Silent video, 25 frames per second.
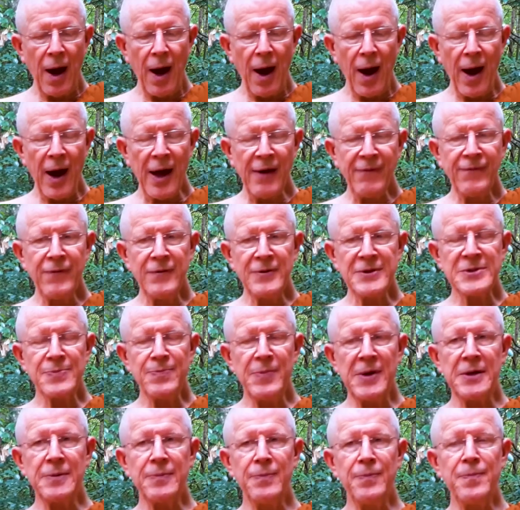I first
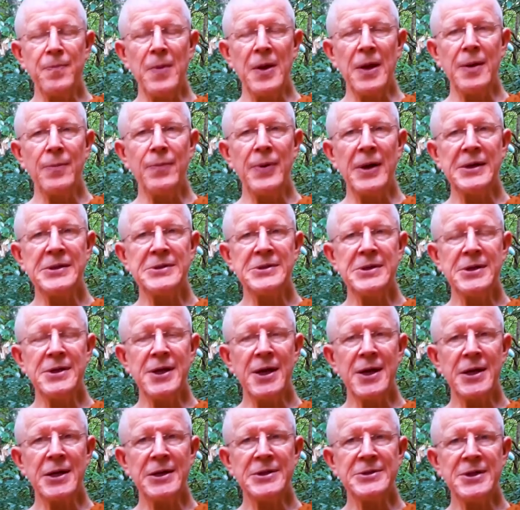met Bhante
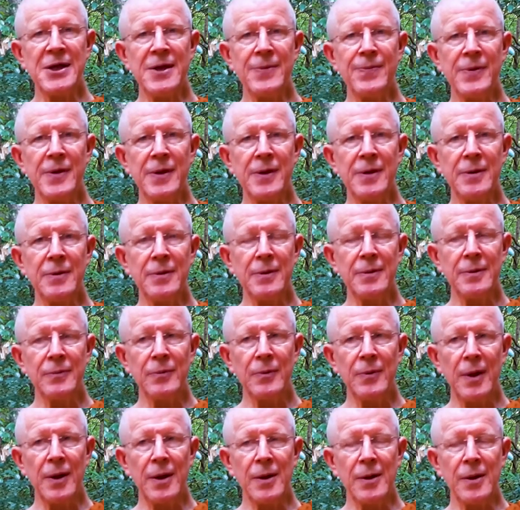Gnanadeepa
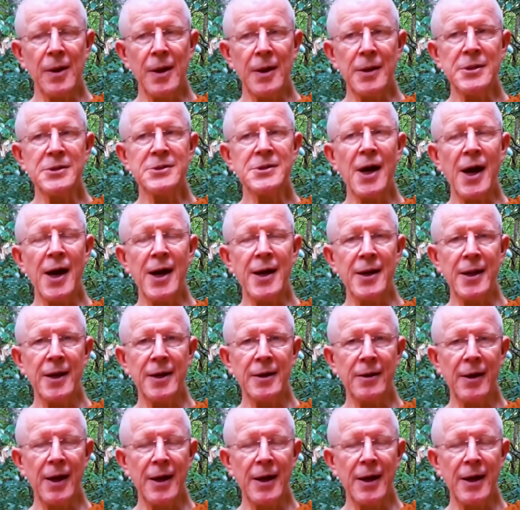in Thailand.